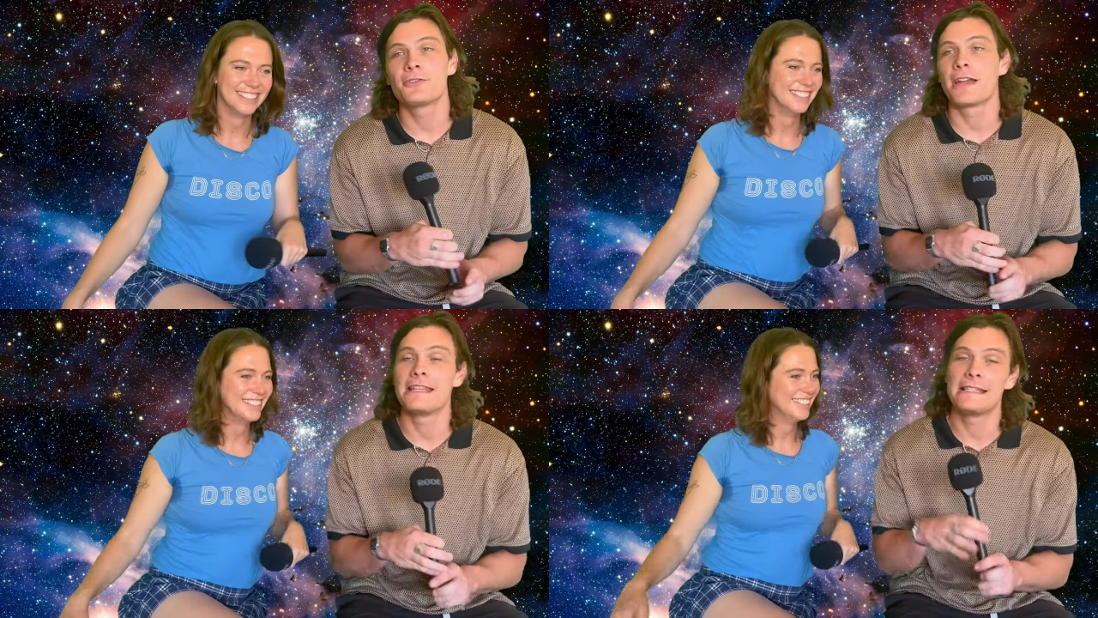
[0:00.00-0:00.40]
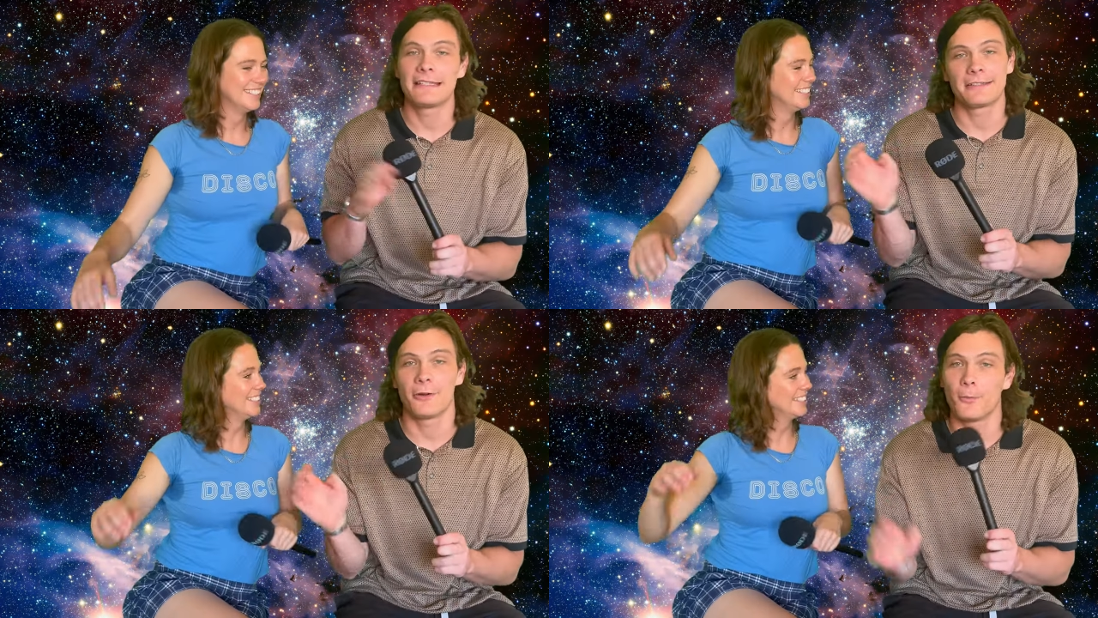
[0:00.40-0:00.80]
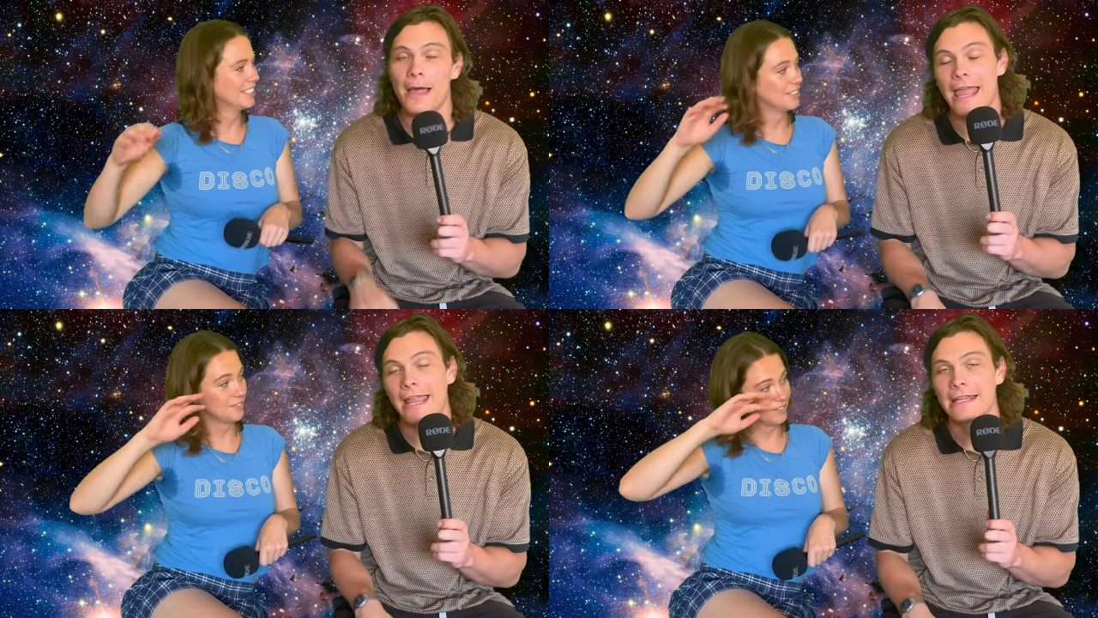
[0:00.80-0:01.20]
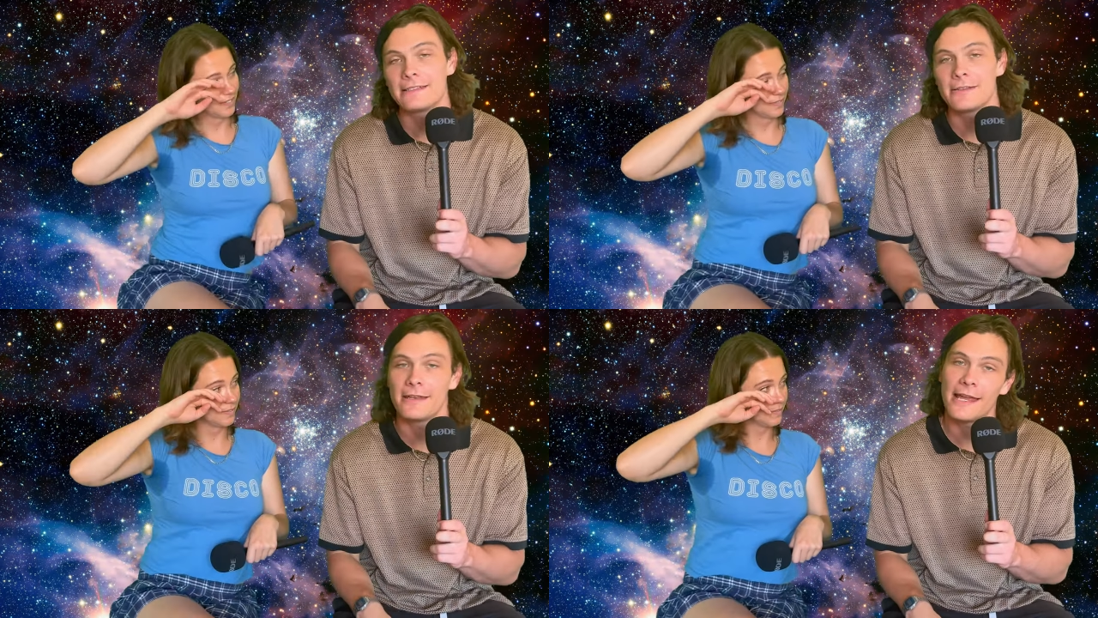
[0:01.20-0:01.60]
Speaker 1: transition away
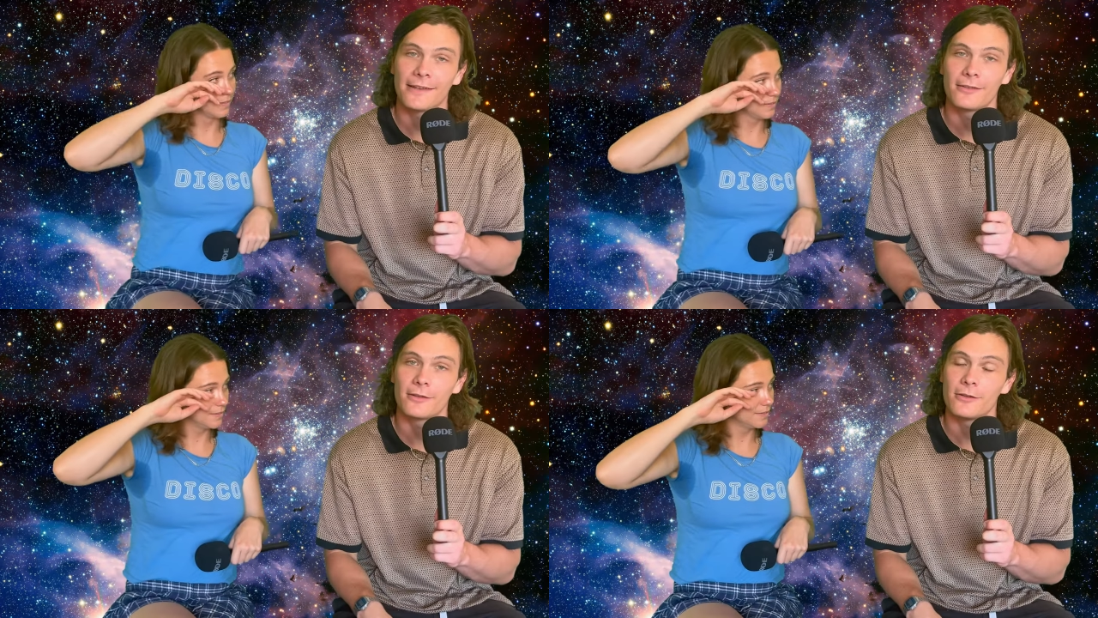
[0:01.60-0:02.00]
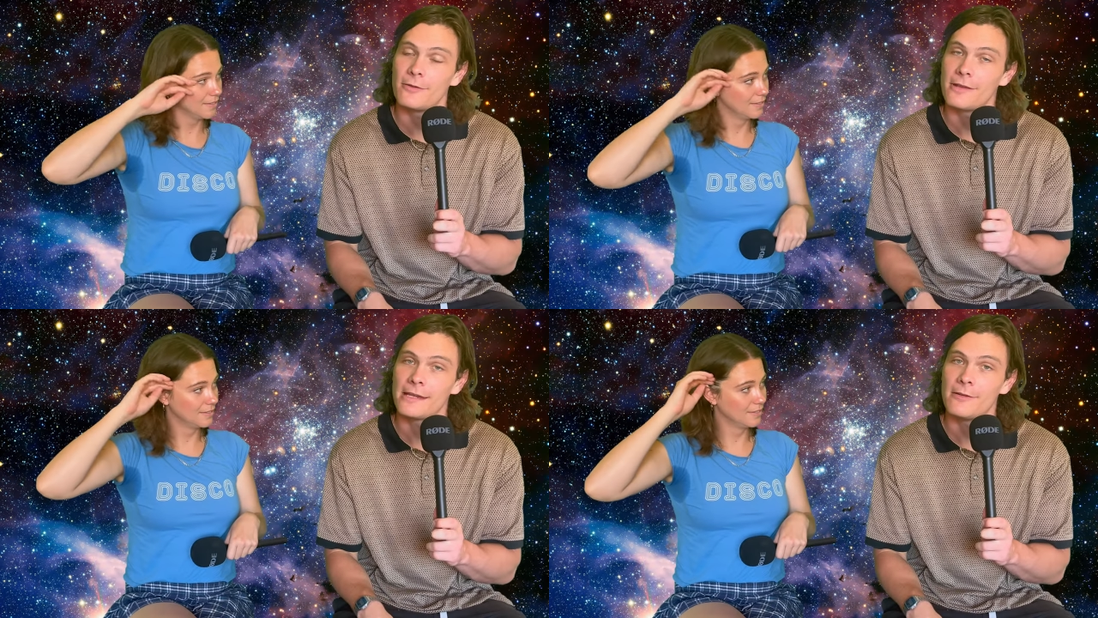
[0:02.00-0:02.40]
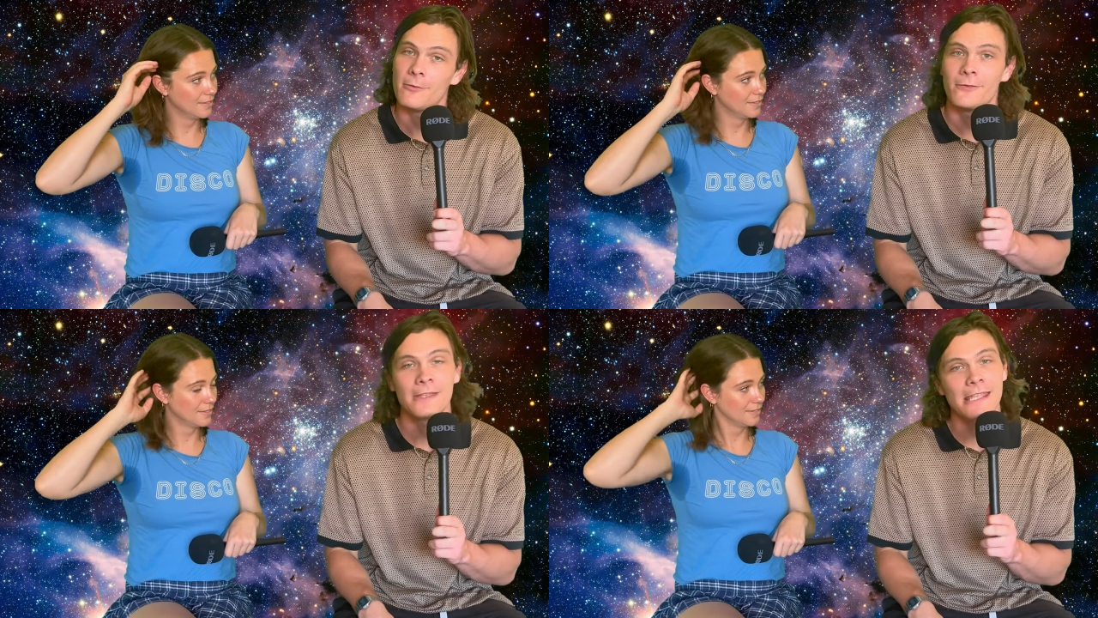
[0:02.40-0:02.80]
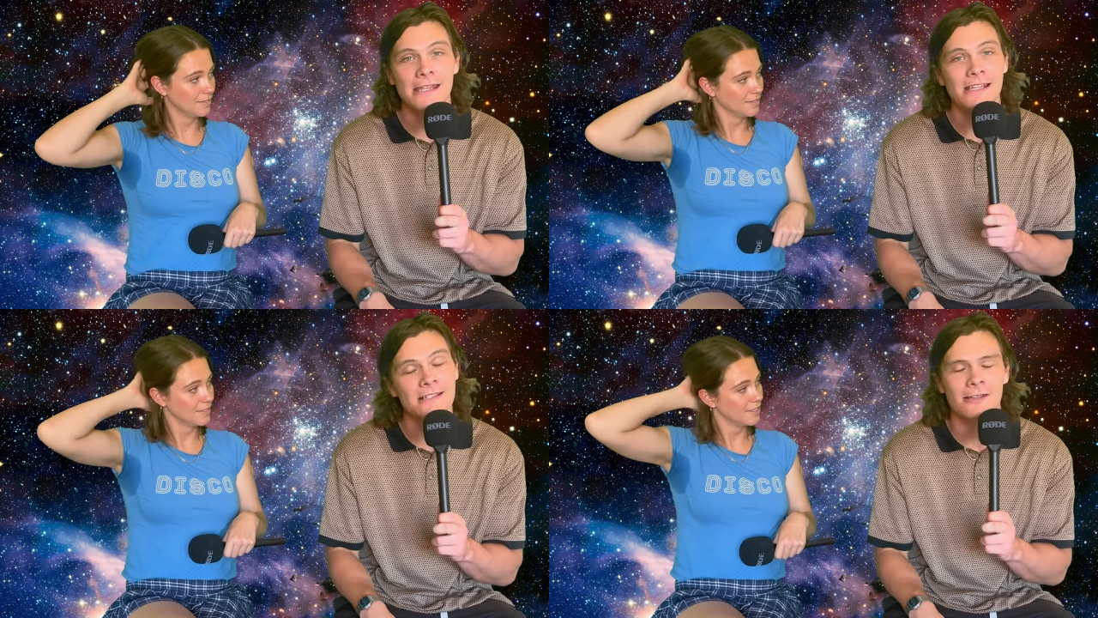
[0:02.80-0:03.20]
to the next good thing in the movie,
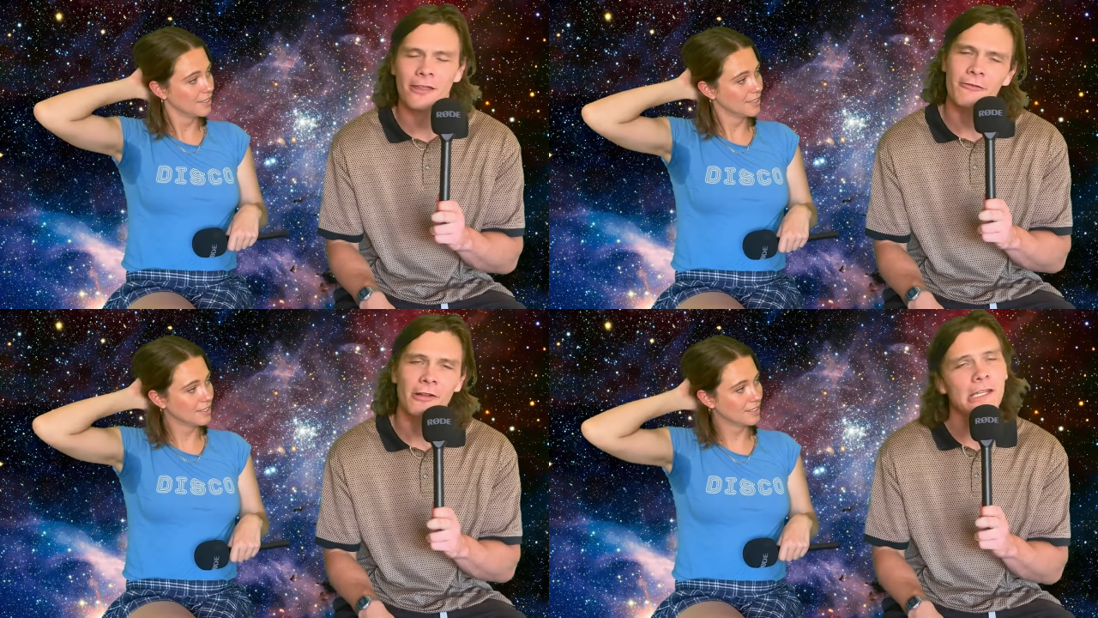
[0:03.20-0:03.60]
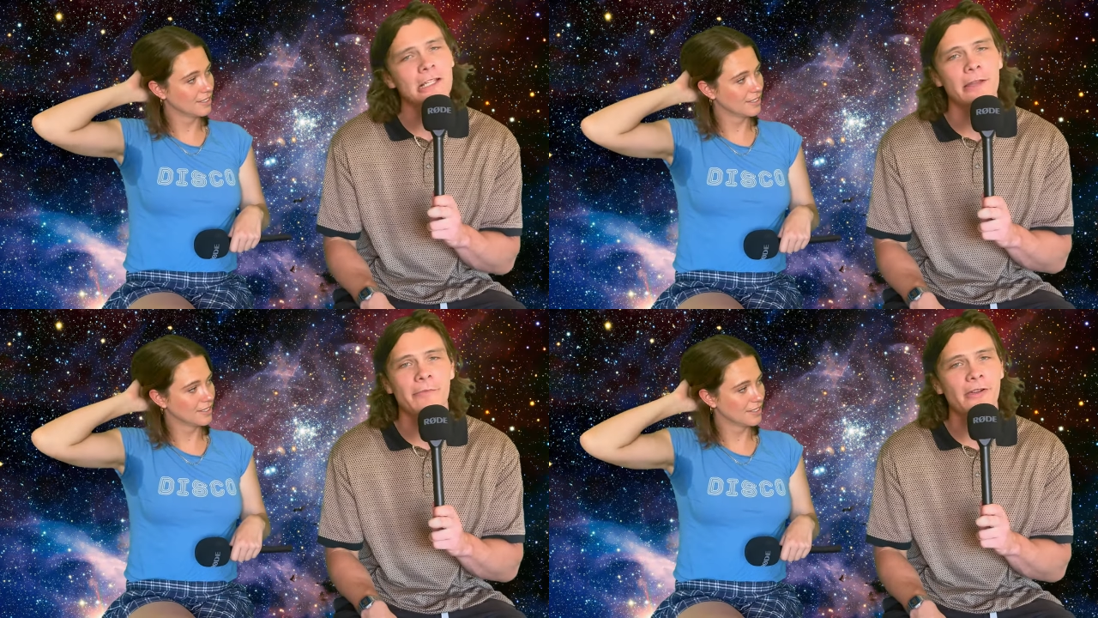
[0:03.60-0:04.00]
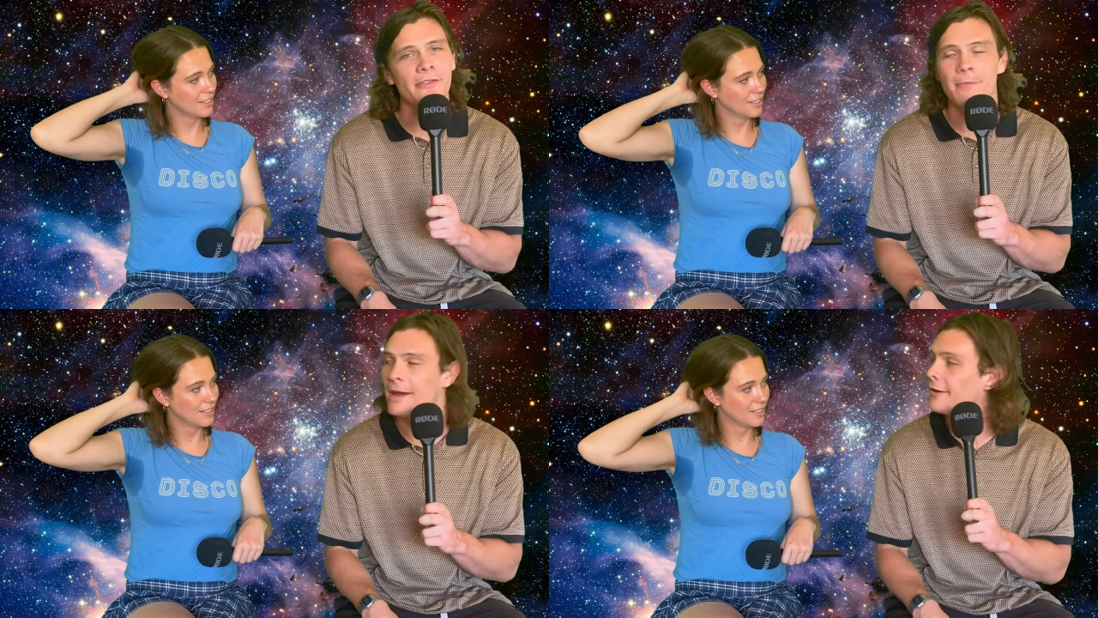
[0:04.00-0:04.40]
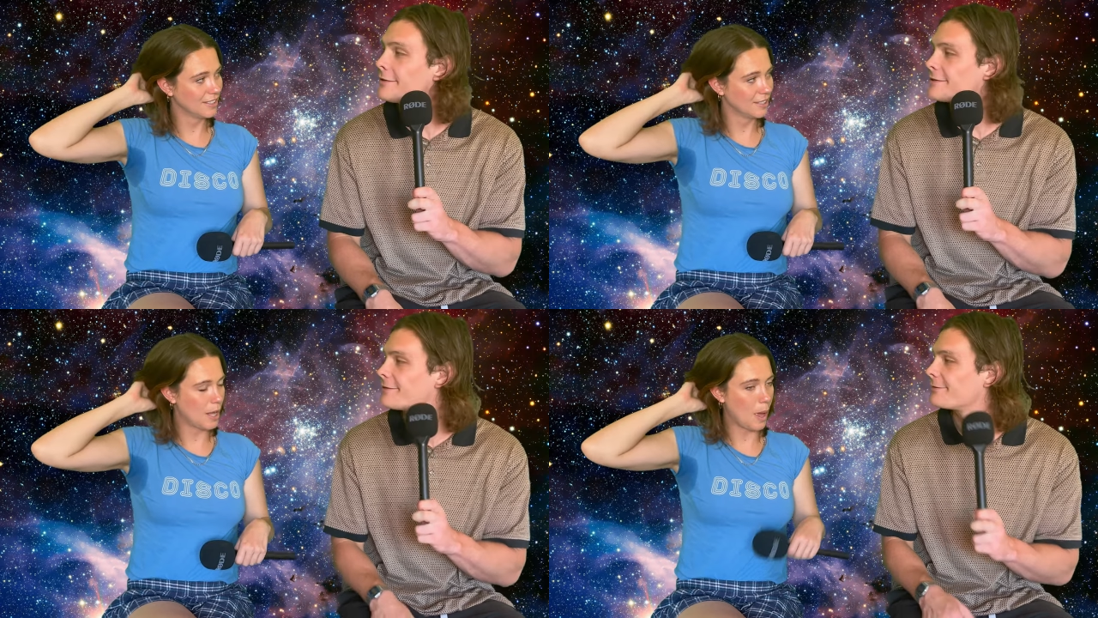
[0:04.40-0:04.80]
here is another funny clip of the parents.